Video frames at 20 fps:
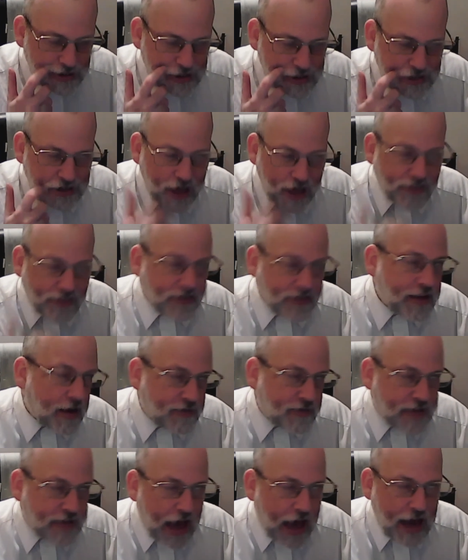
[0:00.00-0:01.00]
Nothing's
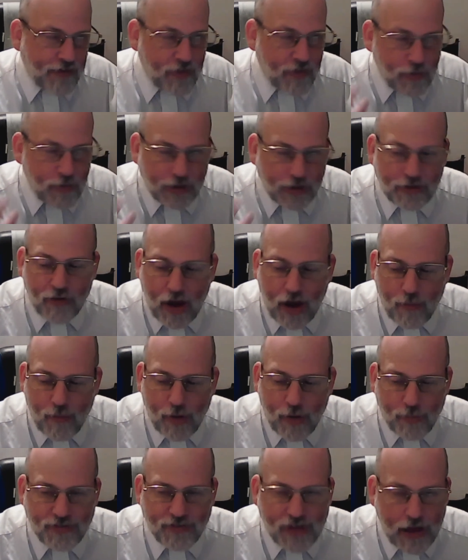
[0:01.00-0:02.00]
outside of him, like the
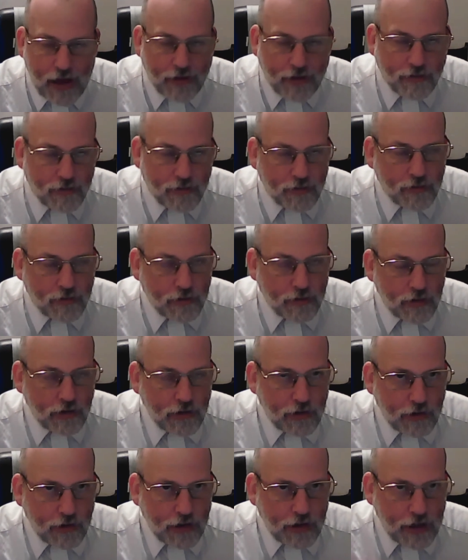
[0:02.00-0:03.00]
Rambam says
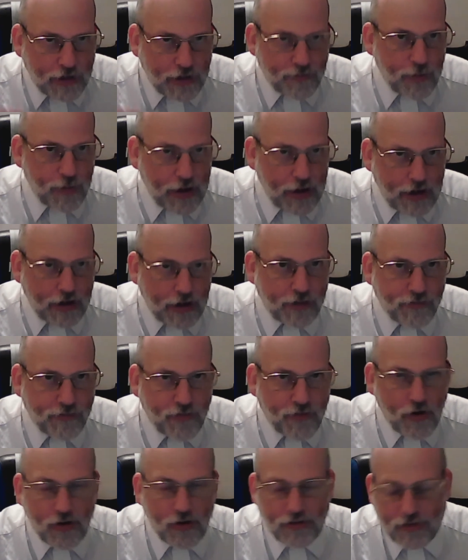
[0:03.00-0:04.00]
in the beginning of the
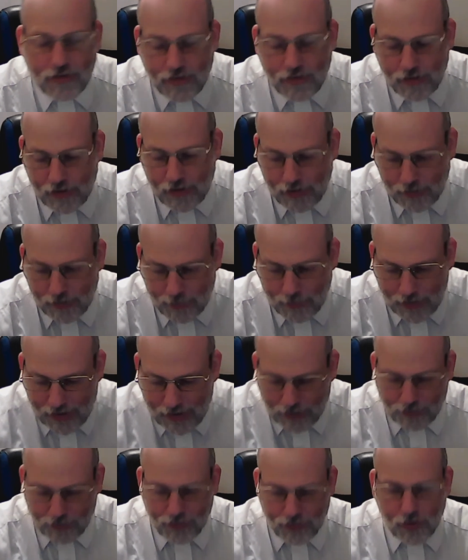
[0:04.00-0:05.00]
first, the beginning
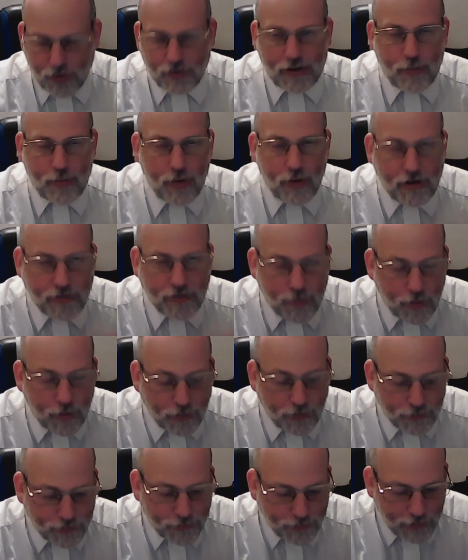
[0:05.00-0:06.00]
of the 13
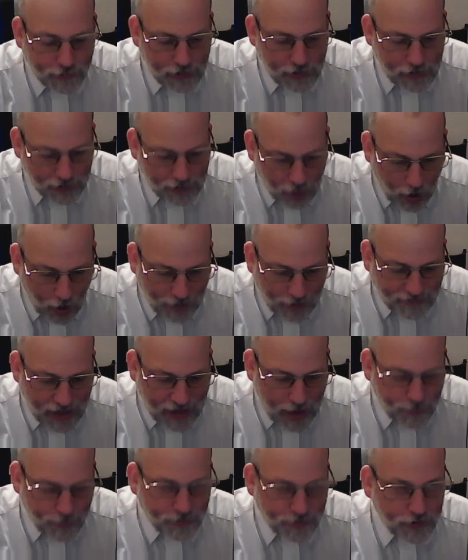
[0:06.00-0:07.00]
principles. God is
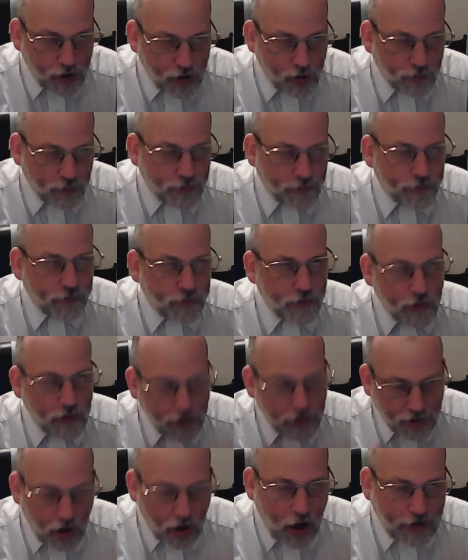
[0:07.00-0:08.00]
absolute.
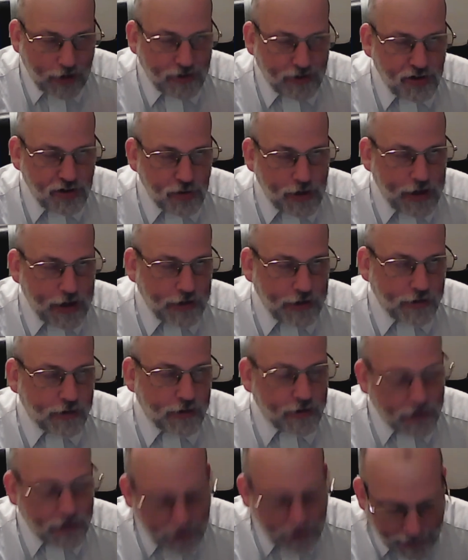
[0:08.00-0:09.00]
God is unique.
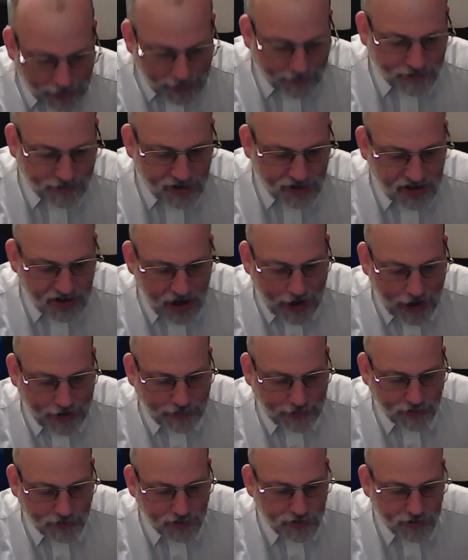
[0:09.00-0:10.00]
He doesn't
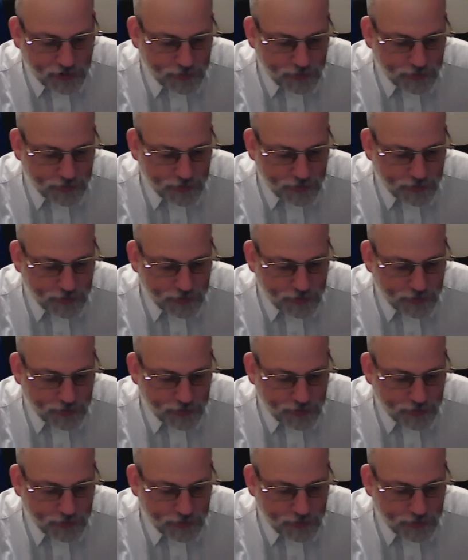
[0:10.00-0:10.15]
change.